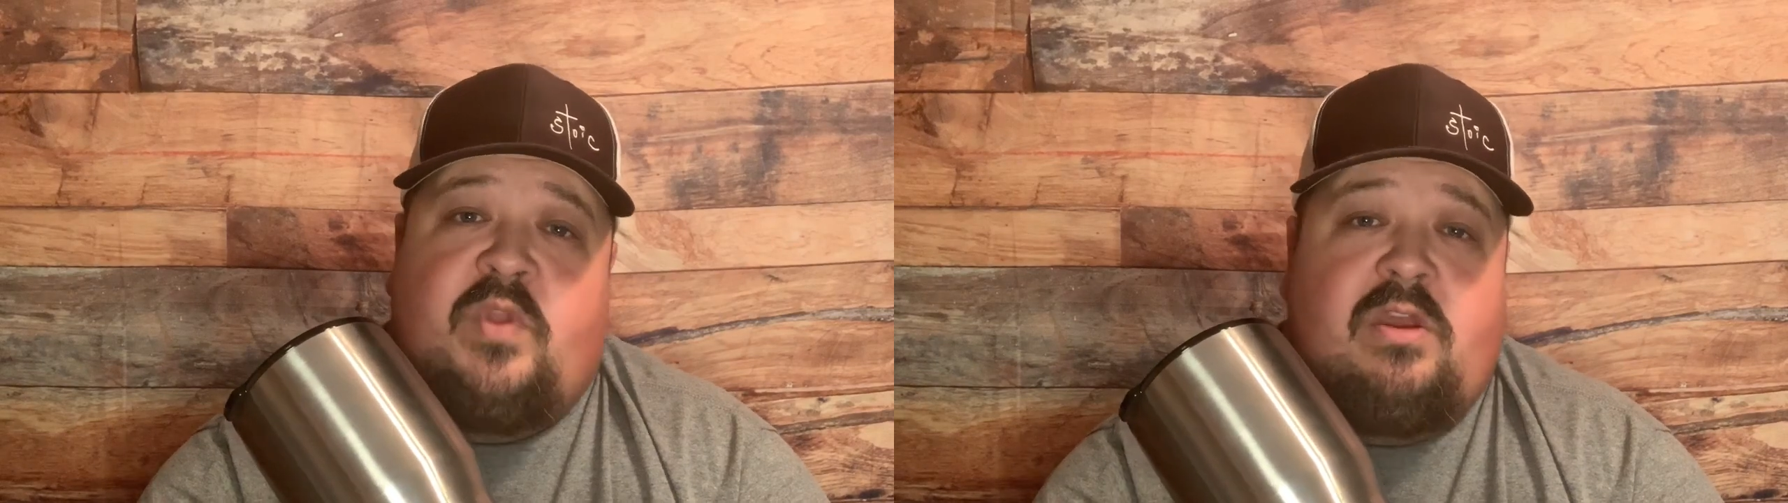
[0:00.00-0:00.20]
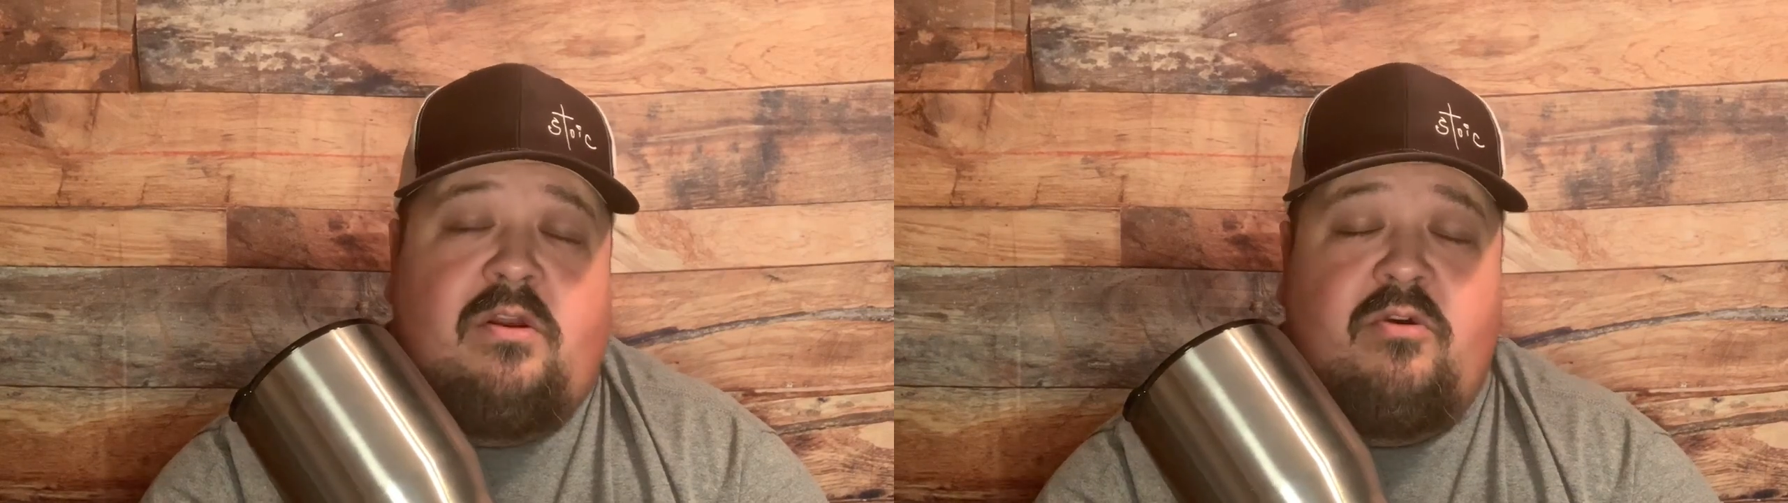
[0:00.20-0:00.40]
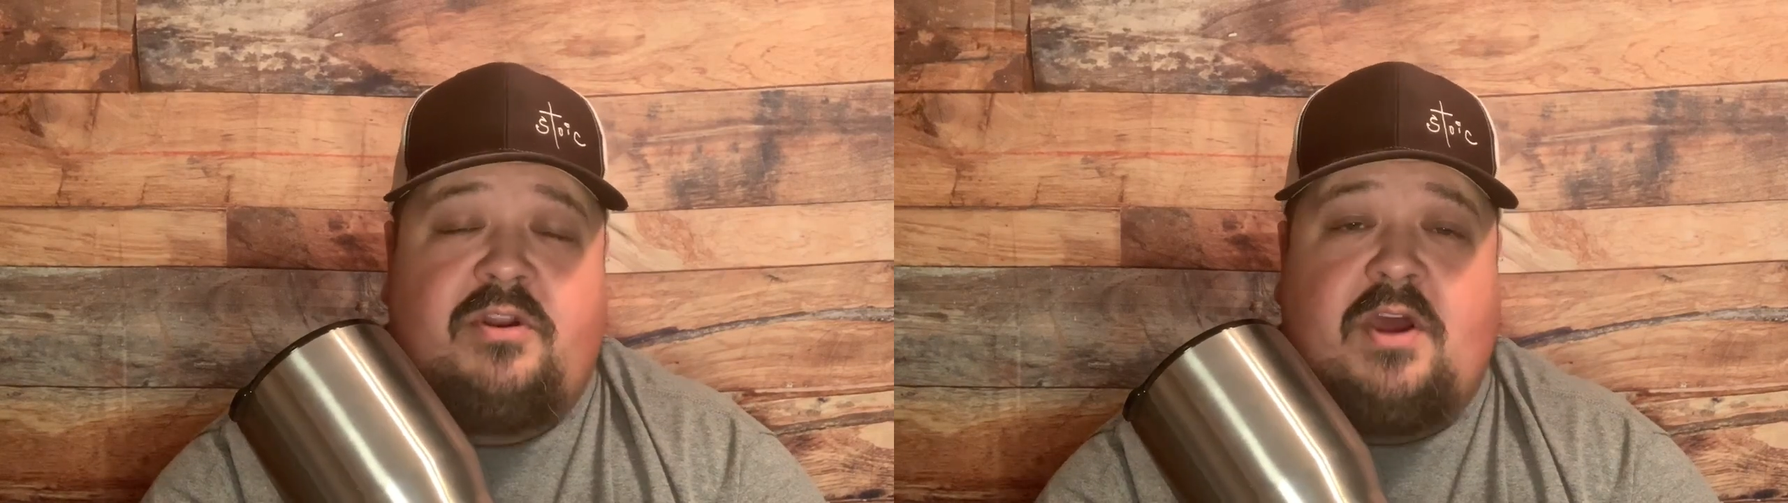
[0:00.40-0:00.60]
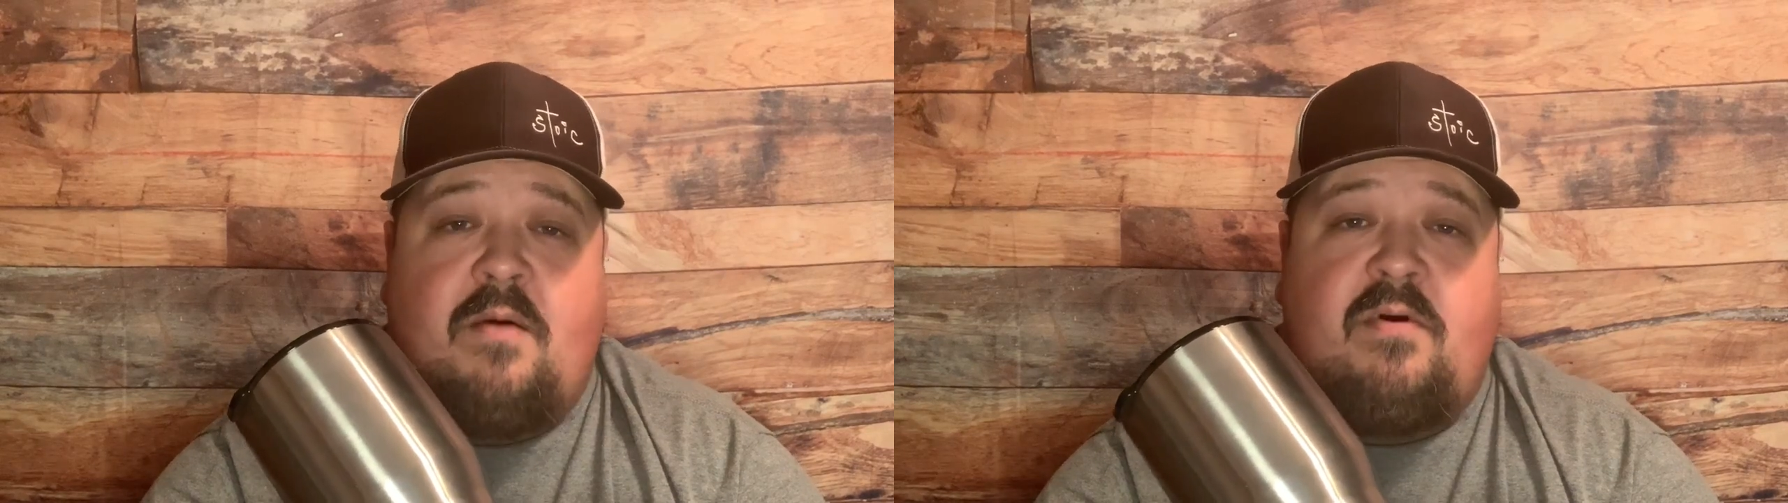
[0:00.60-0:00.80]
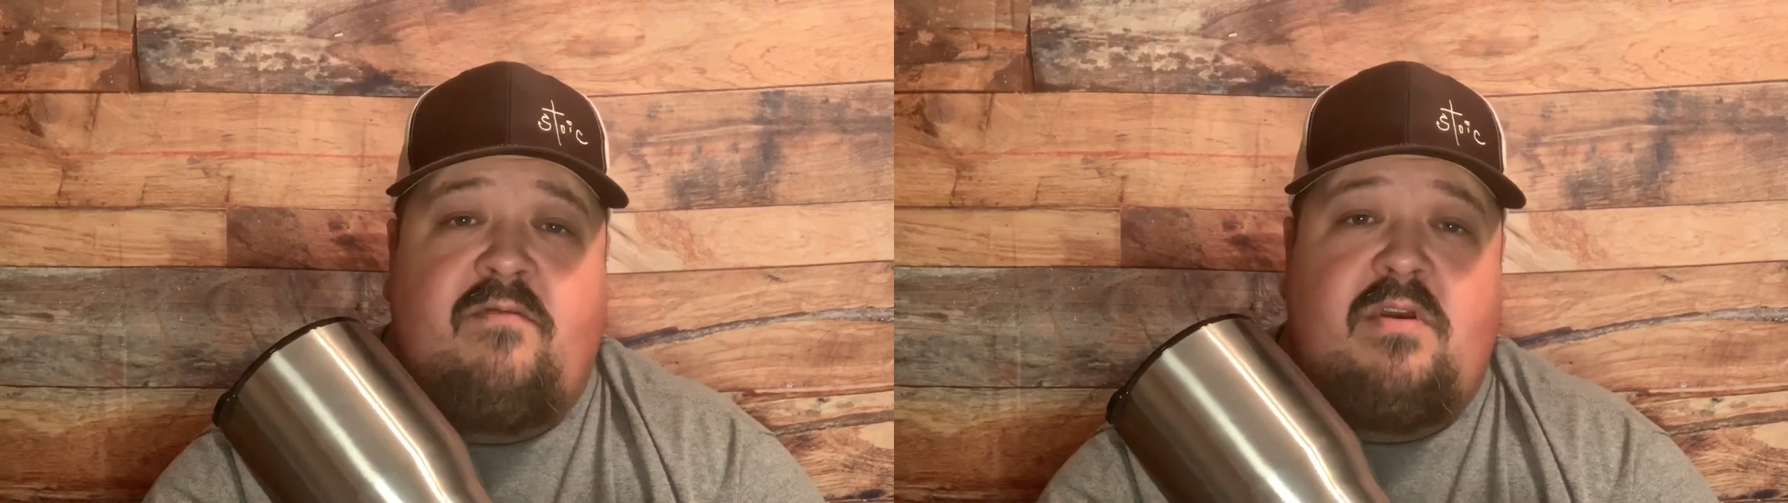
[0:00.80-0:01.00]
you know, the
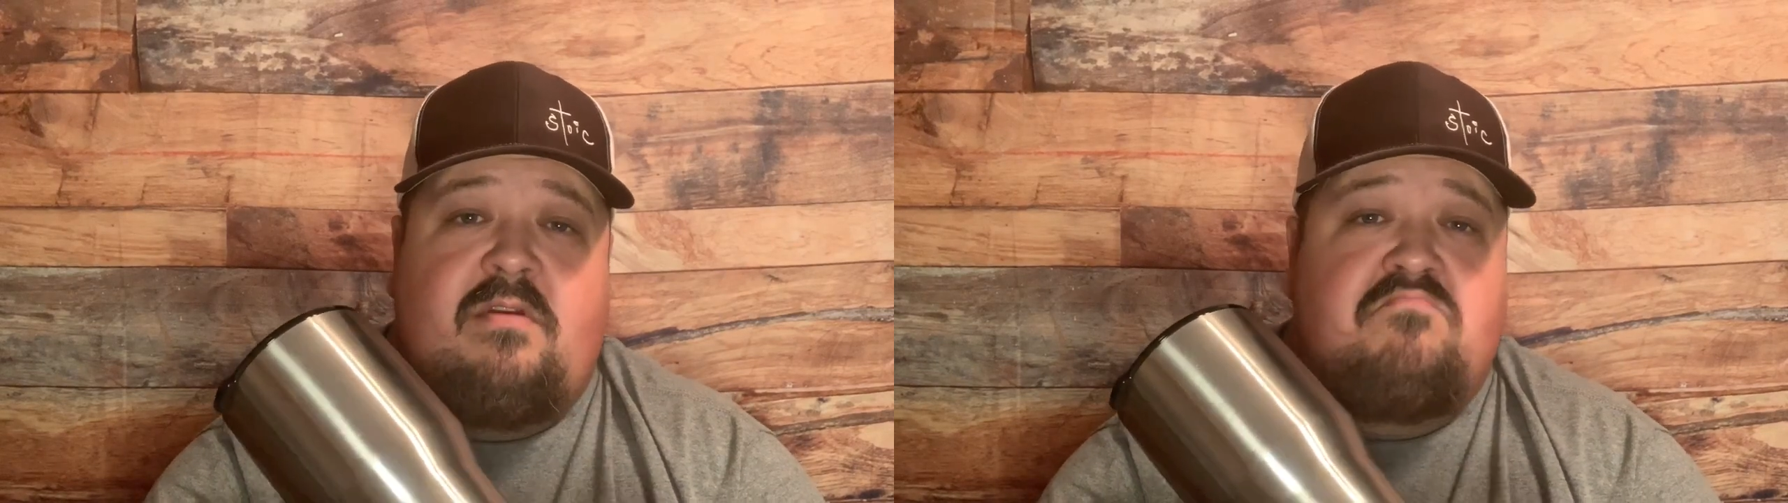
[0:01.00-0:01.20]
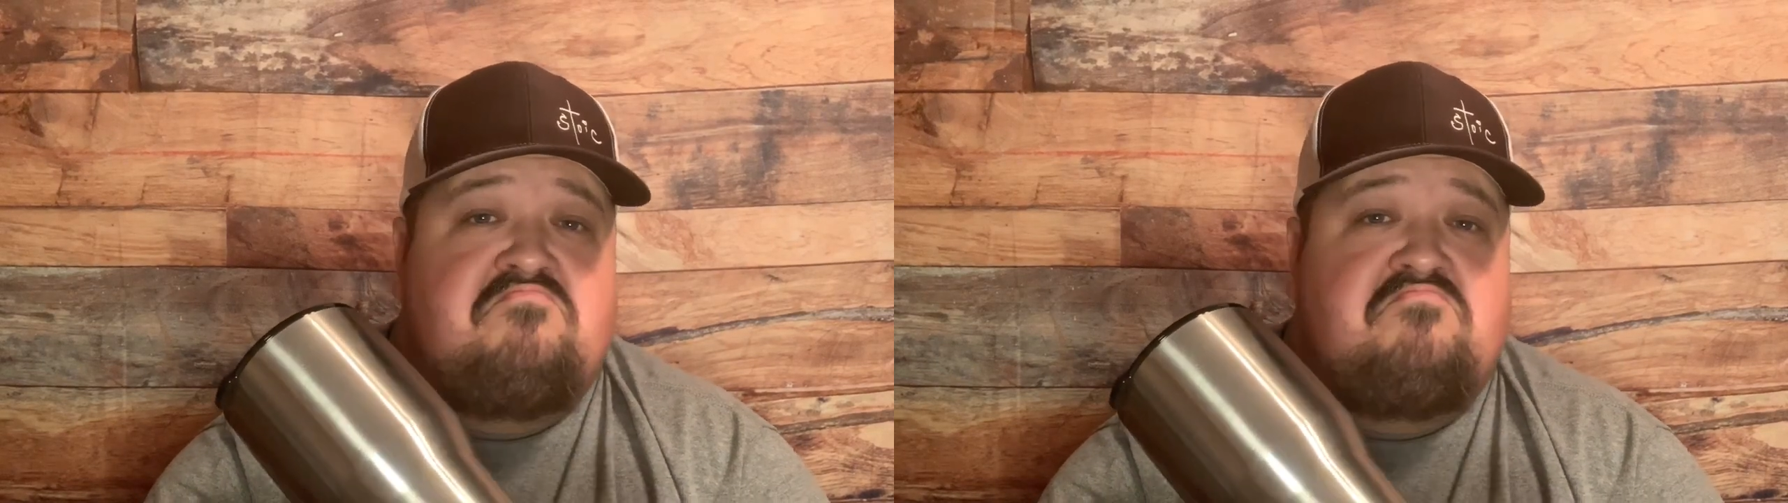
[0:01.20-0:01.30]
top of it.